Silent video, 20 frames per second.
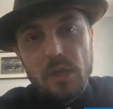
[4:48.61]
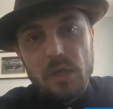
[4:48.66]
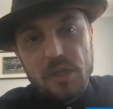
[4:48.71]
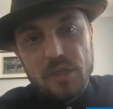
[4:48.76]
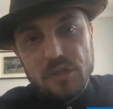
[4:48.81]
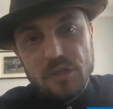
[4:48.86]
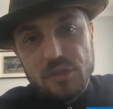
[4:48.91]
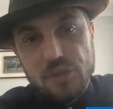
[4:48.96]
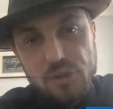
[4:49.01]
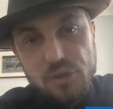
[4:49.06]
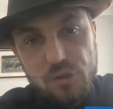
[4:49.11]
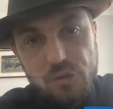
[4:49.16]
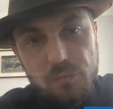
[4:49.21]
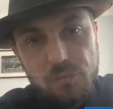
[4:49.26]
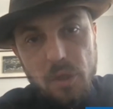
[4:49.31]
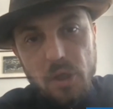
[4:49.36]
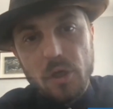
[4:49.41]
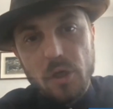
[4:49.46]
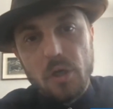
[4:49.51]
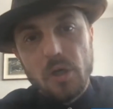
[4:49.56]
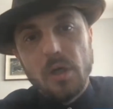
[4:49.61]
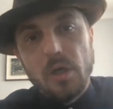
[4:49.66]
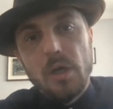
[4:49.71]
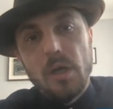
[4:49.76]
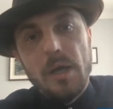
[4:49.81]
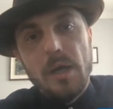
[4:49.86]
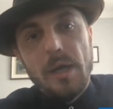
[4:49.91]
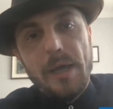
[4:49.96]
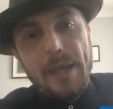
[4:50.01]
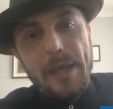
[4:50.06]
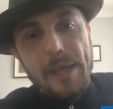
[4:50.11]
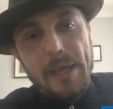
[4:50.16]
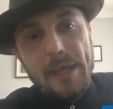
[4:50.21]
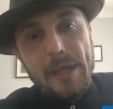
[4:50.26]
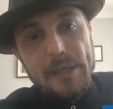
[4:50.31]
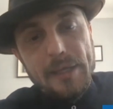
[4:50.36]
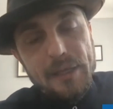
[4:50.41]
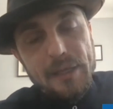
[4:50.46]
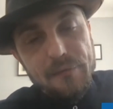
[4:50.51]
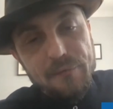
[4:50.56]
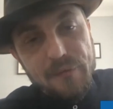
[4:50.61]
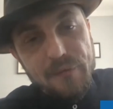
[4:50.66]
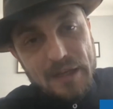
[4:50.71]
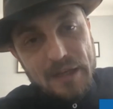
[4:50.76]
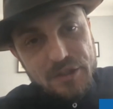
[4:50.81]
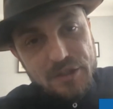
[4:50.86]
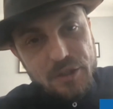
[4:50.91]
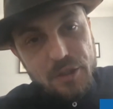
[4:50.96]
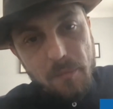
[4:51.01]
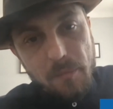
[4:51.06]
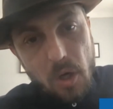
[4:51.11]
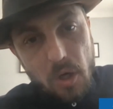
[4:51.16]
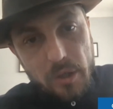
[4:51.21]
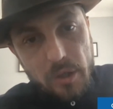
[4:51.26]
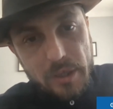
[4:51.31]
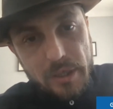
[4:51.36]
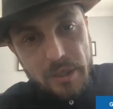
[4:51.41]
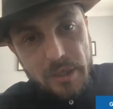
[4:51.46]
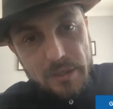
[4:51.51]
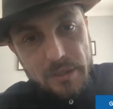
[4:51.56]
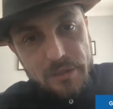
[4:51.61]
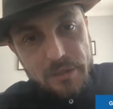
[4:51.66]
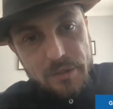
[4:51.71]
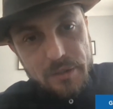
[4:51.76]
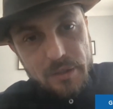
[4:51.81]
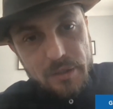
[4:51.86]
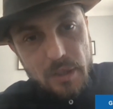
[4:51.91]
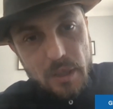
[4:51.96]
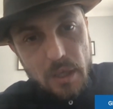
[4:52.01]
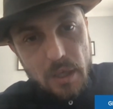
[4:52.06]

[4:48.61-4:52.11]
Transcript: consumer, and investor markets